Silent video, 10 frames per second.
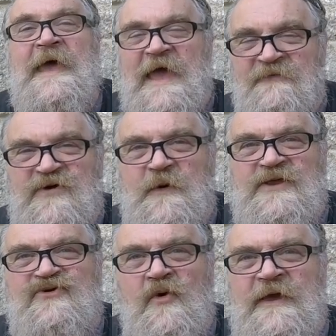If you
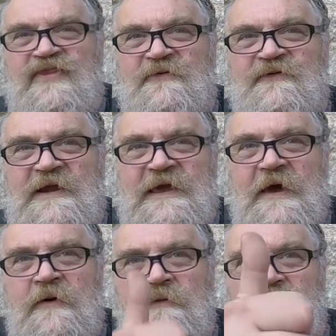enjoyed the
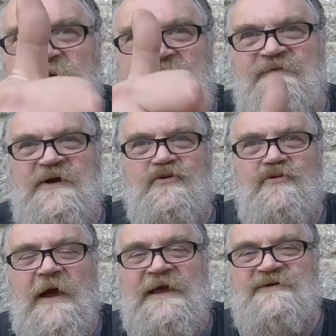video, give it a
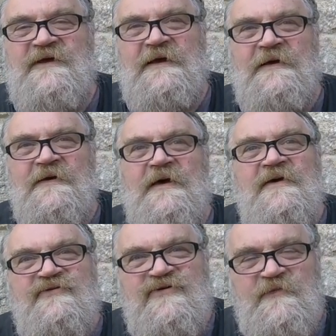rating,
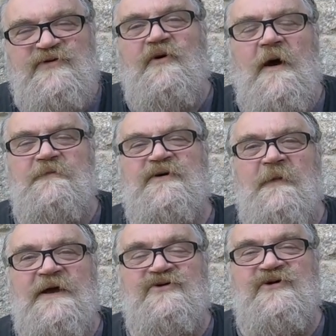subscribe to
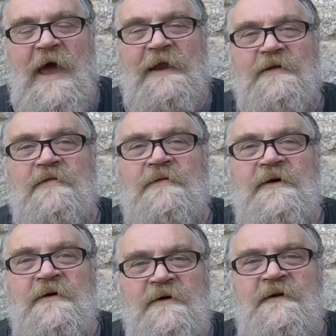my channel,
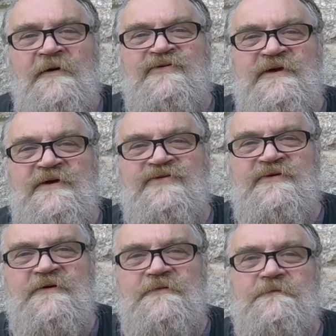and I'll see you
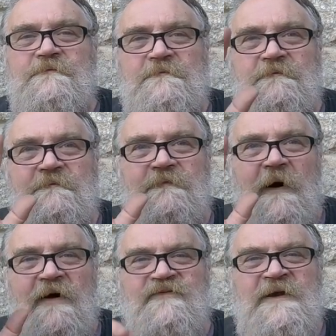soon.
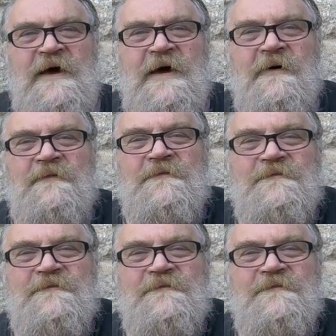Bye for now.